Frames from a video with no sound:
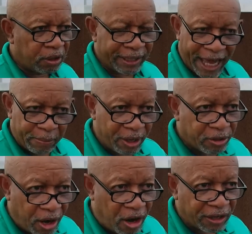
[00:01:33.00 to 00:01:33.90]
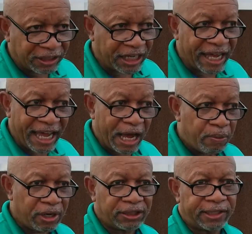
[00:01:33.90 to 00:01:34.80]
gave me a call and said, hey, I
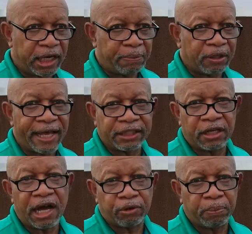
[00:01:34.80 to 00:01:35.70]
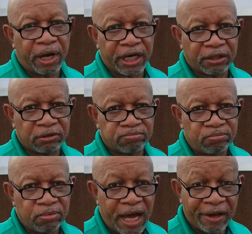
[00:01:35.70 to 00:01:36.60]
want to set up a class on aquaponics.
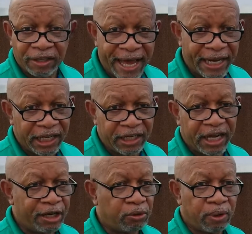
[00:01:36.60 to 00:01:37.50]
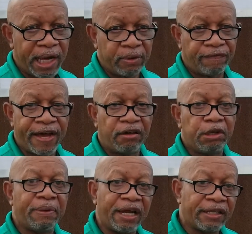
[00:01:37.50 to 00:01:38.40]
I'm glad he did. I don't know how he found me,
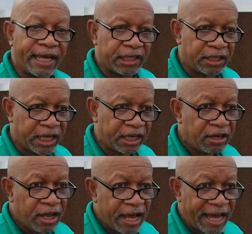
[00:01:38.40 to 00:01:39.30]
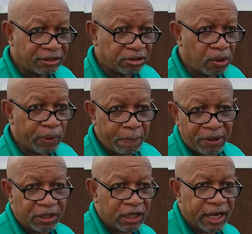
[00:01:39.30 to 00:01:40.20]
but I'm glad he did. And so we put
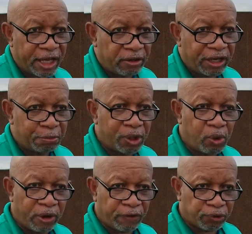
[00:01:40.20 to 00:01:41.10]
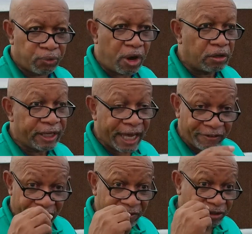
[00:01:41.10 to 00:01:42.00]
it together, and it's been going strongly
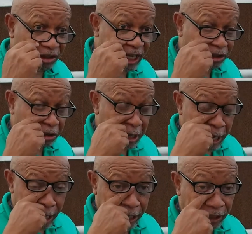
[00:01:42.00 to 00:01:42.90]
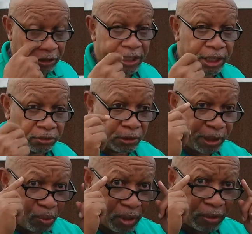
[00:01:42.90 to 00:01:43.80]
ever since. And it continues to be
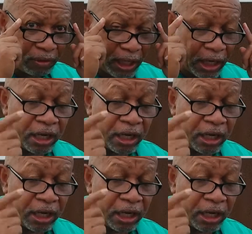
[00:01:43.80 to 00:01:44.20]
one of the